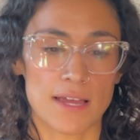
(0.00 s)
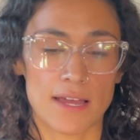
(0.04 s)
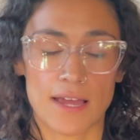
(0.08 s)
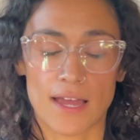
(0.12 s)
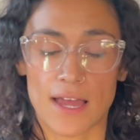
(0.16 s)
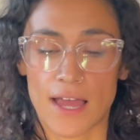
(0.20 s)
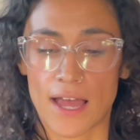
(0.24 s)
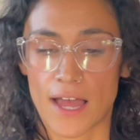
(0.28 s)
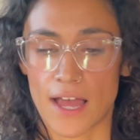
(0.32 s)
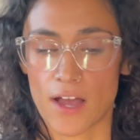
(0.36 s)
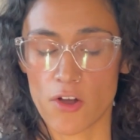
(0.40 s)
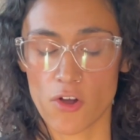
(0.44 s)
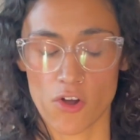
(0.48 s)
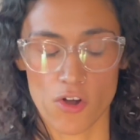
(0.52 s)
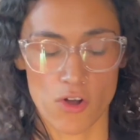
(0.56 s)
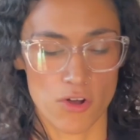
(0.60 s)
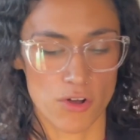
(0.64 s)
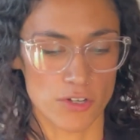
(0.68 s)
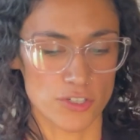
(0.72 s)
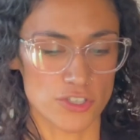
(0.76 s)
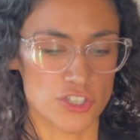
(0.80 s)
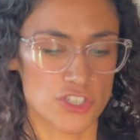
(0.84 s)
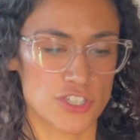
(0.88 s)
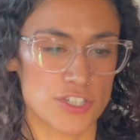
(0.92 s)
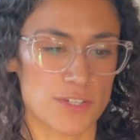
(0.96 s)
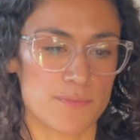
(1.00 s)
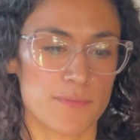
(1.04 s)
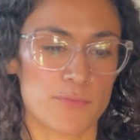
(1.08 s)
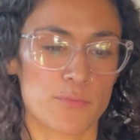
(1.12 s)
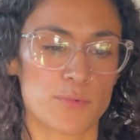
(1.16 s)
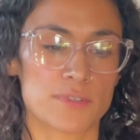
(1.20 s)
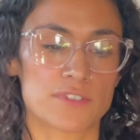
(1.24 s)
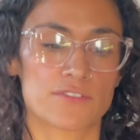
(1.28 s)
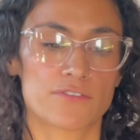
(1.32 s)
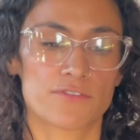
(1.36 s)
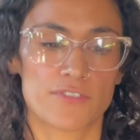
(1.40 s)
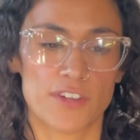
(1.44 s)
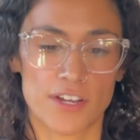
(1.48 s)
at all. She
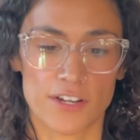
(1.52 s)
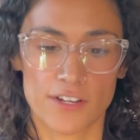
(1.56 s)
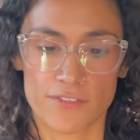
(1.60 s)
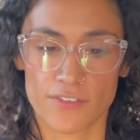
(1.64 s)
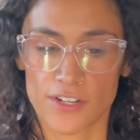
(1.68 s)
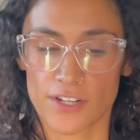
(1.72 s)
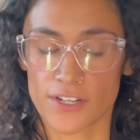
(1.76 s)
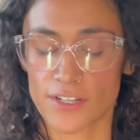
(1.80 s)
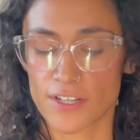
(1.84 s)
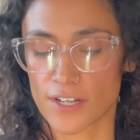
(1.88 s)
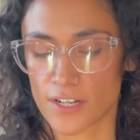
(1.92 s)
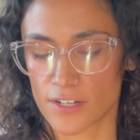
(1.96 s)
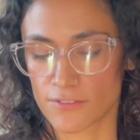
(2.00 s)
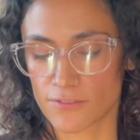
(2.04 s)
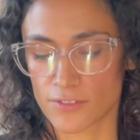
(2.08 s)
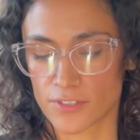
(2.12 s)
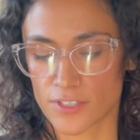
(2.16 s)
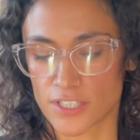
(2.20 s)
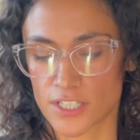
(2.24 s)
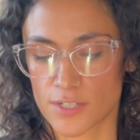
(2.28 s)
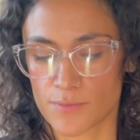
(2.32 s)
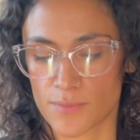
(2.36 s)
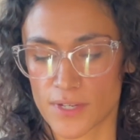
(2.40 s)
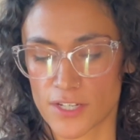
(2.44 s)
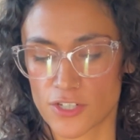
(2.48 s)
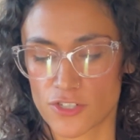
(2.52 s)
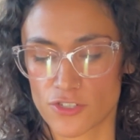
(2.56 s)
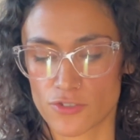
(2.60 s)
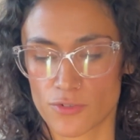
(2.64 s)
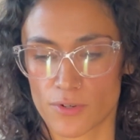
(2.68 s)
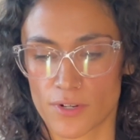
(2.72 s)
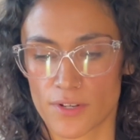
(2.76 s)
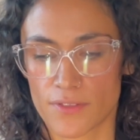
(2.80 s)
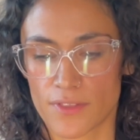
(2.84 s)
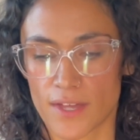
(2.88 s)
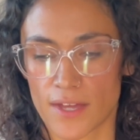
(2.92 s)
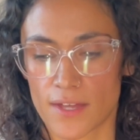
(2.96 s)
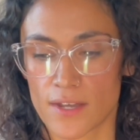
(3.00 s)
was very, very careful to make
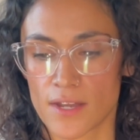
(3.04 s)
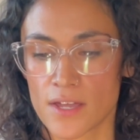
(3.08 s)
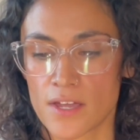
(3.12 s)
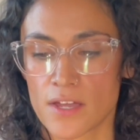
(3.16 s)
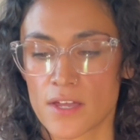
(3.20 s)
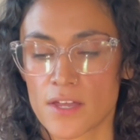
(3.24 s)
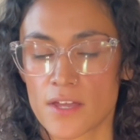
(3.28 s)
sure that